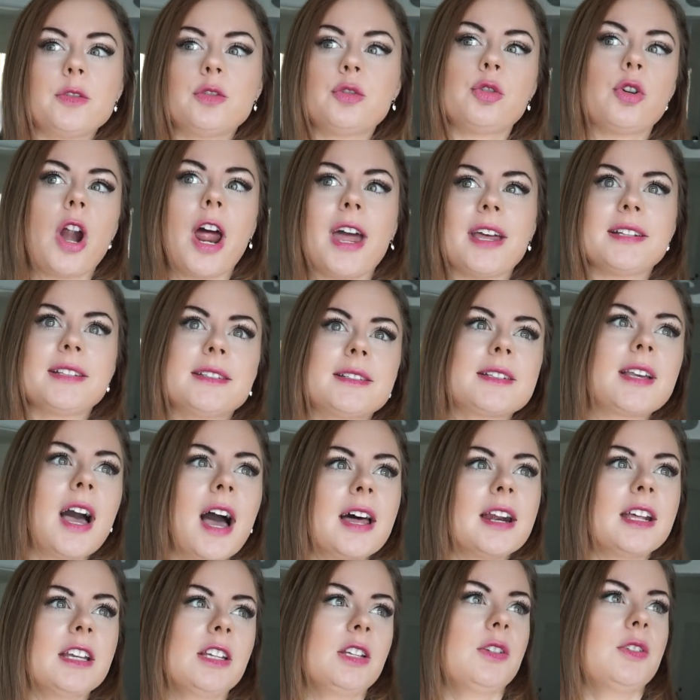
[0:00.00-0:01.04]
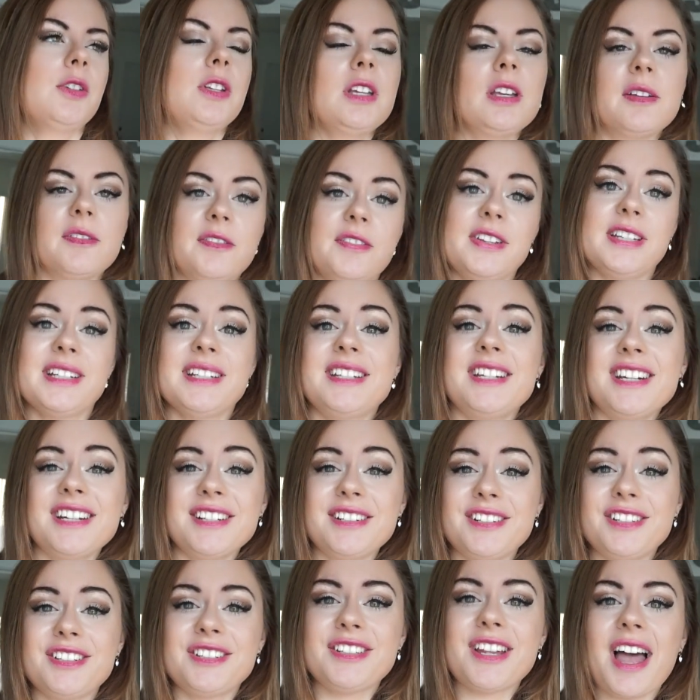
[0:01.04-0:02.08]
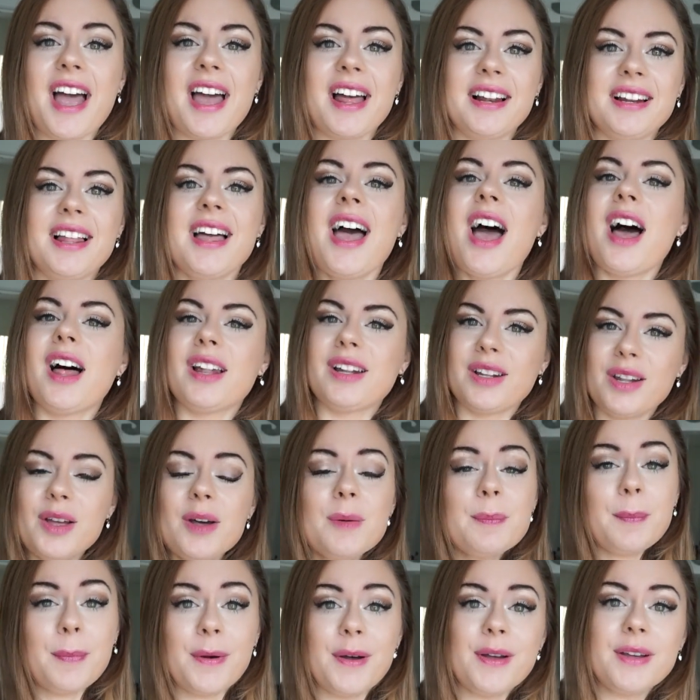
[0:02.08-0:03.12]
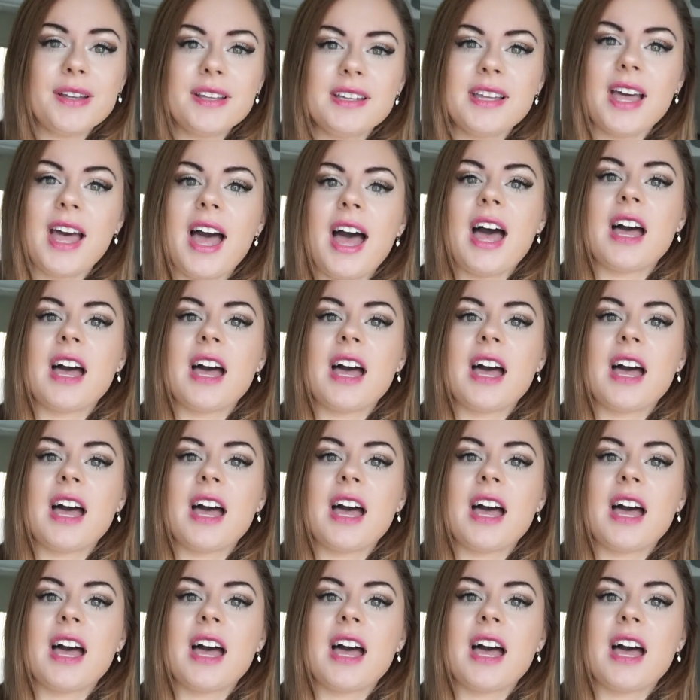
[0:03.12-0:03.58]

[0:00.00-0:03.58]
dress kind of unique vintage style lookbook